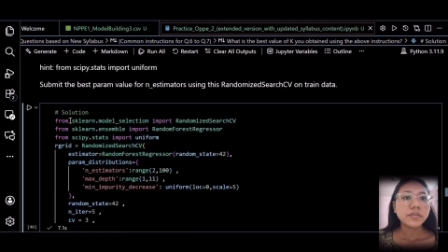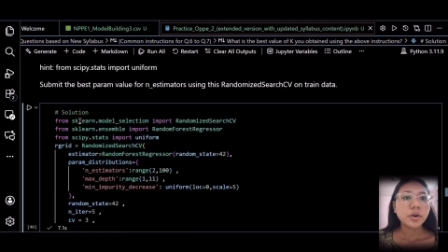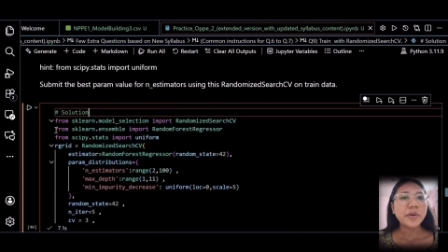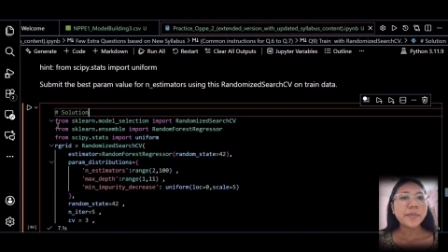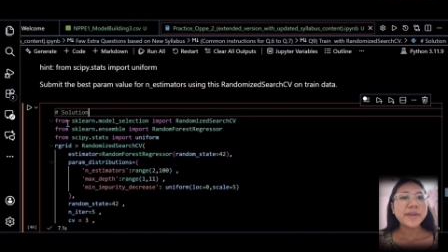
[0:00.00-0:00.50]

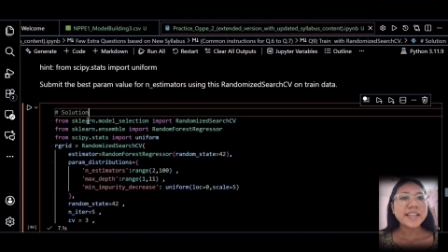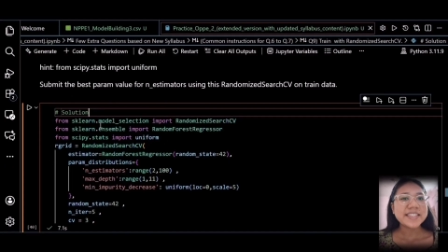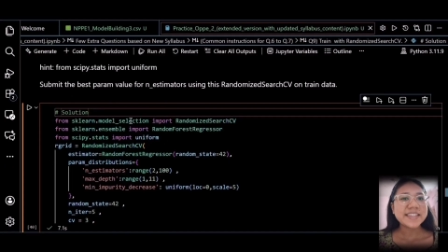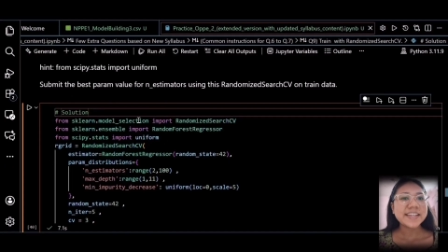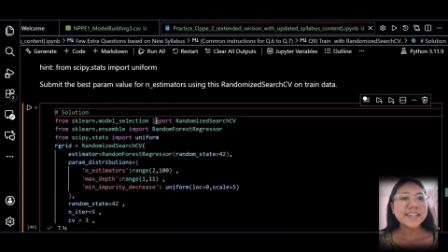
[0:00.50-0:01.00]
From
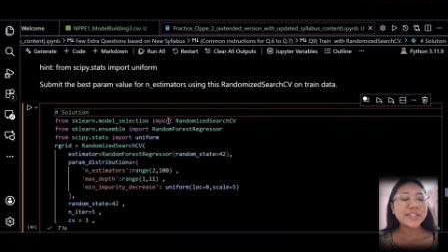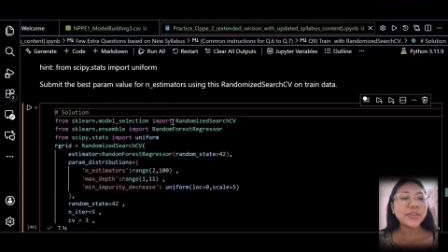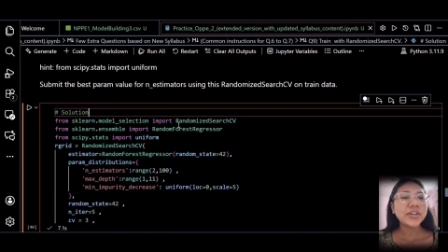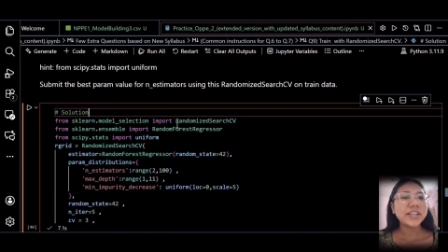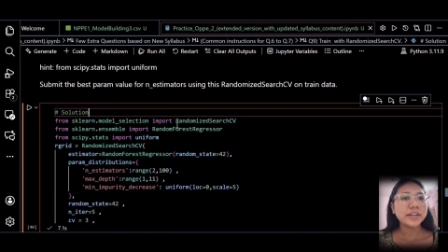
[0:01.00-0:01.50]

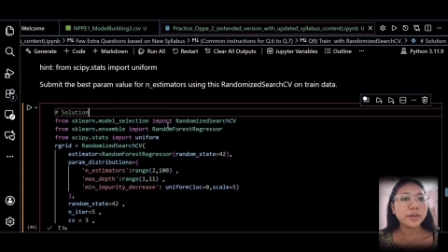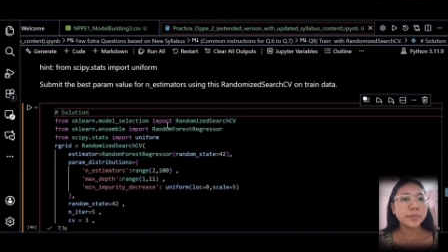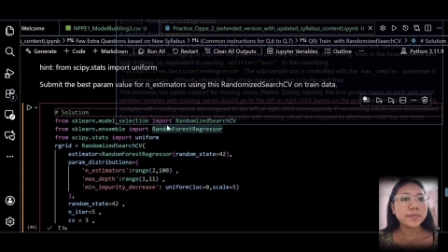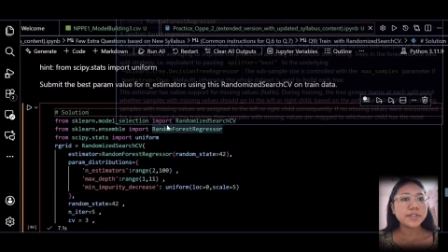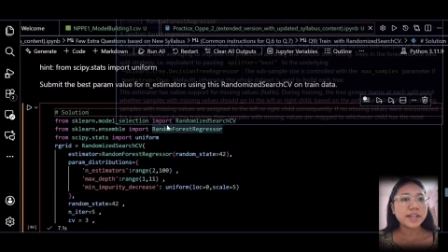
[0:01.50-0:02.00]

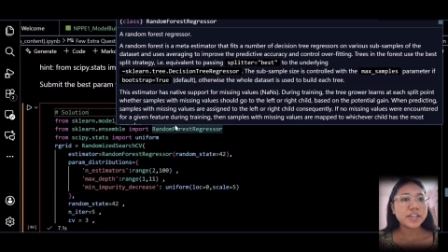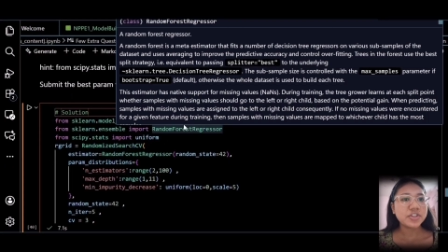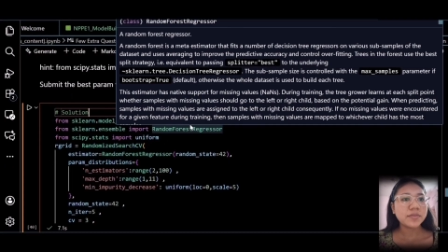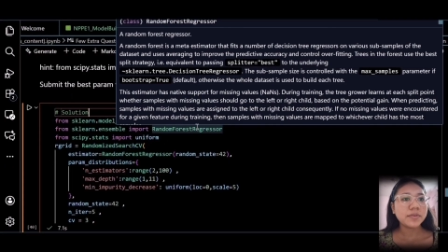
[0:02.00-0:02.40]
sklearn.linear selection,